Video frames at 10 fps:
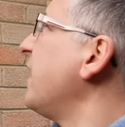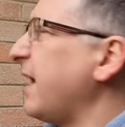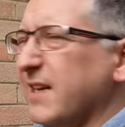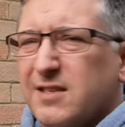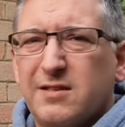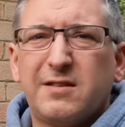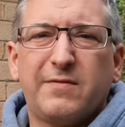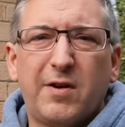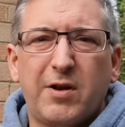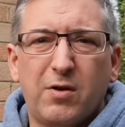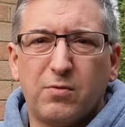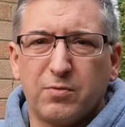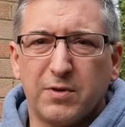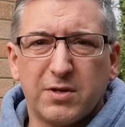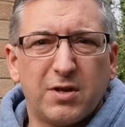I guess this is a very old
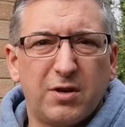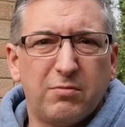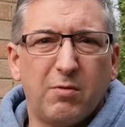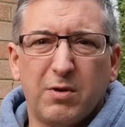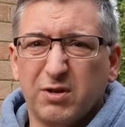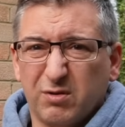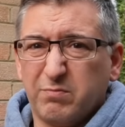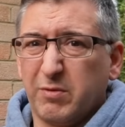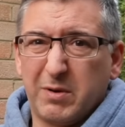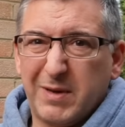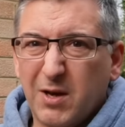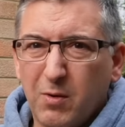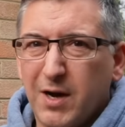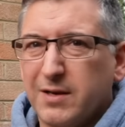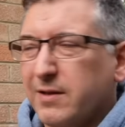one, so newer ones would probably be
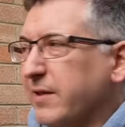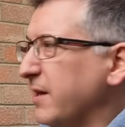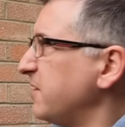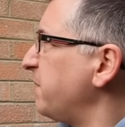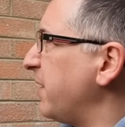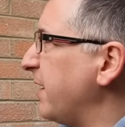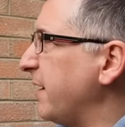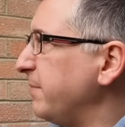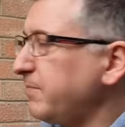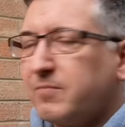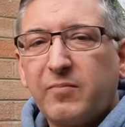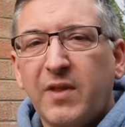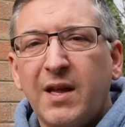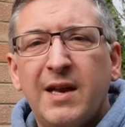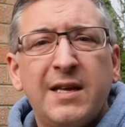quieter than this, but
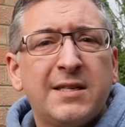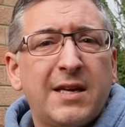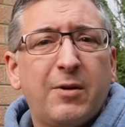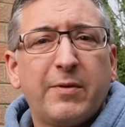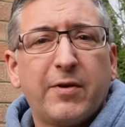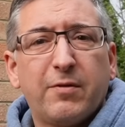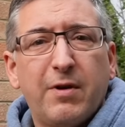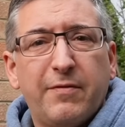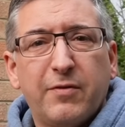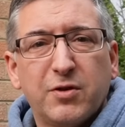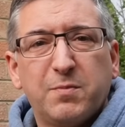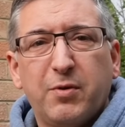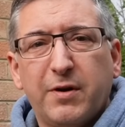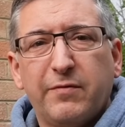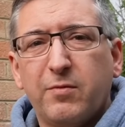at least now we've got a reference
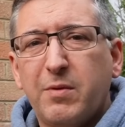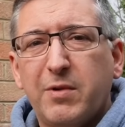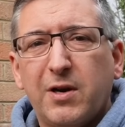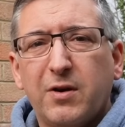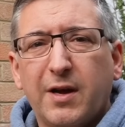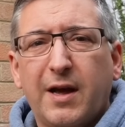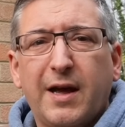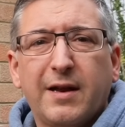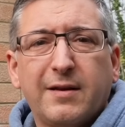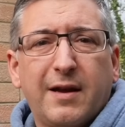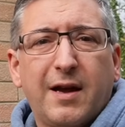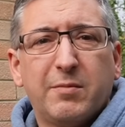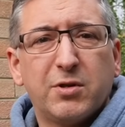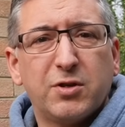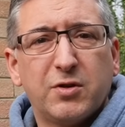point for when we look at how
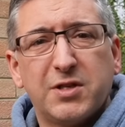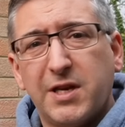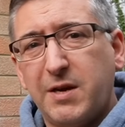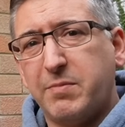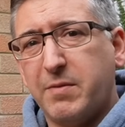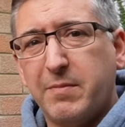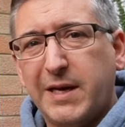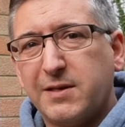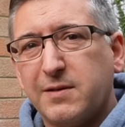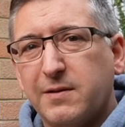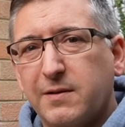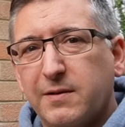much noise the heat pump makes.